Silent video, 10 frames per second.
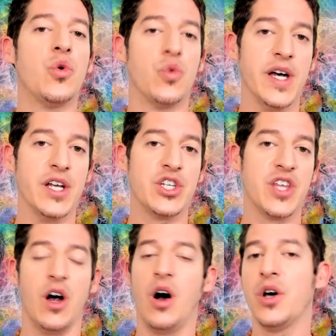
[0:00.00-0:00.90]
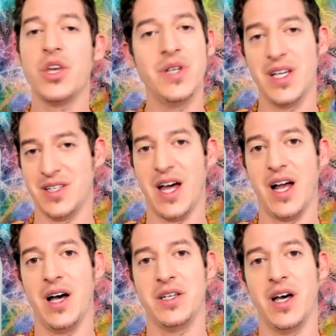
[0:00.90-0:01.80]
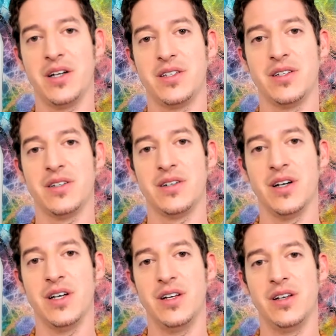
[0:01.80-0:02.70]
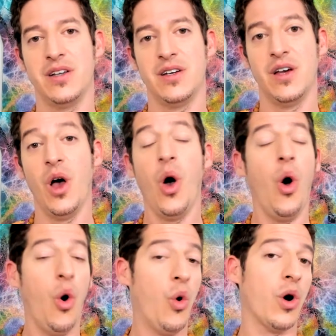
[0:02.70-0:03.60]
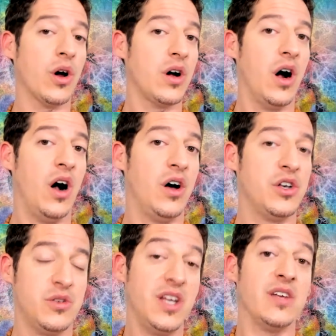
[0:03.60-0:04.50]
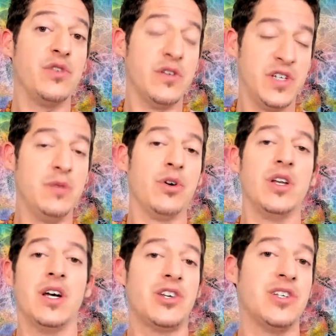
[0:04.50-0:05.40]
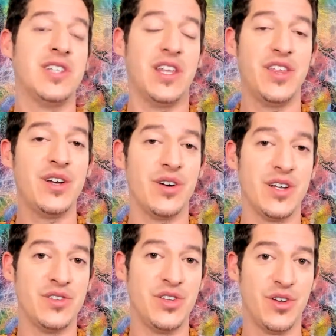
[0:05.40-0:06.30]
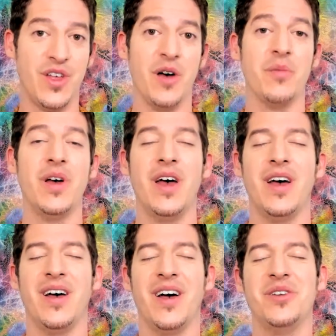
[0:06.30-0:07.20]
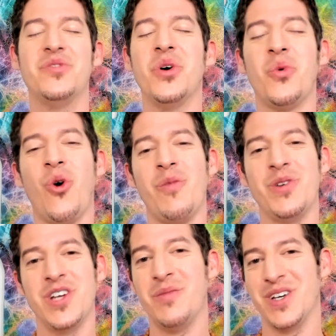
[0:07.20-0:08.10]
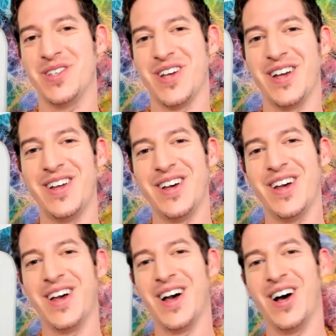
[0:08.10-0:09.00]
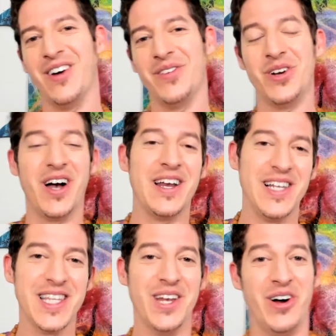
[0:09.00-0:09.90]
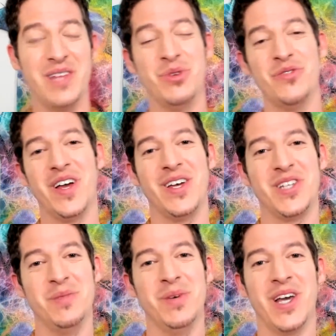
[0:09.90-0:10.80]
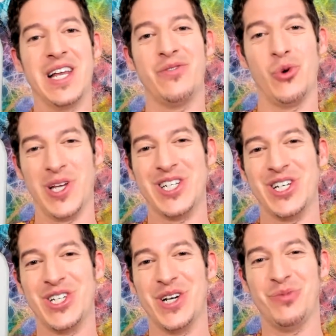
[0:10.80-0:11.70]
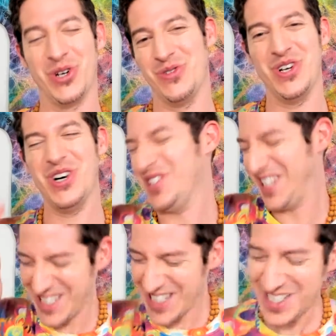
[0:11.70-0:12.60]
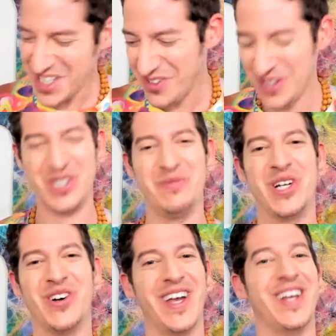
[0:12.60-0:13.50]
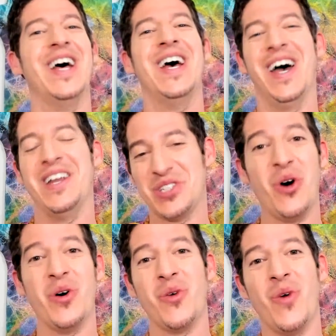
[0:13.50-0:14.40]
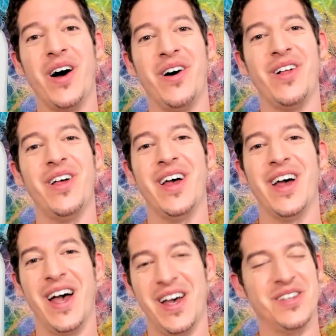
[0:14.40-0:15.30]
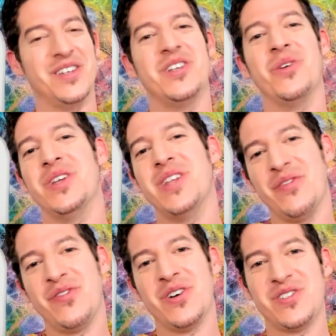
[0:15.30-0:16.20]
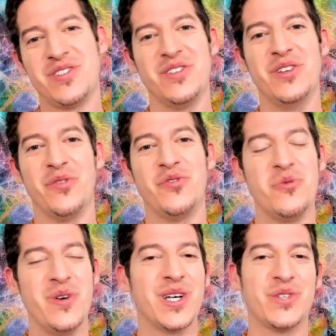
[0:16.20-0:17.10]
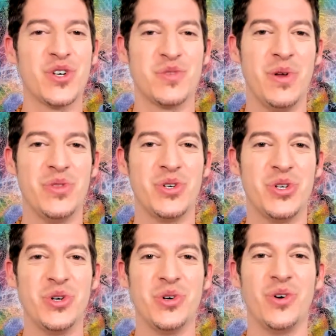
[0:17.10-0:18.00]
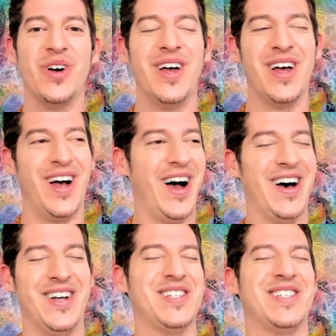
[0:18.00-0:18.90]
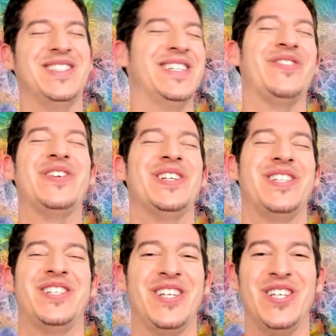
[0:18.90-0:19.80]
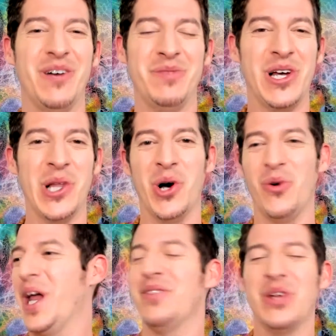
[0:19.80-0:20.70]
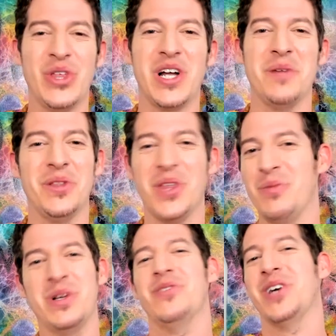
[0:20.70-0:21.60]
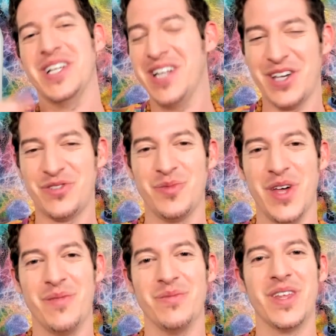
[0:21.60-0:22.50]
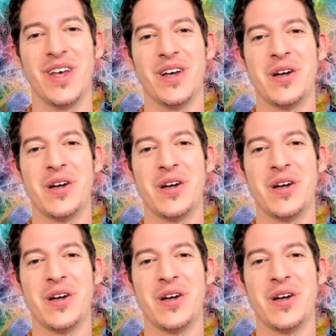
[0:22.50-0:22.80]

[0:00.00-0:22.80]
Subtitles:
rich that all you need is eye contact, right? Or all you need, if you have a deeper connection, is to think or consider them, and you feel warm and yummy inside. Kind of like that honeymoon phase at the beginning of a relationship where yes, I found somebody great, and it's going well. And in that first few weeks, first month or two, just like feel such a yummy glow whenever you think about them, whenever you get a text from them.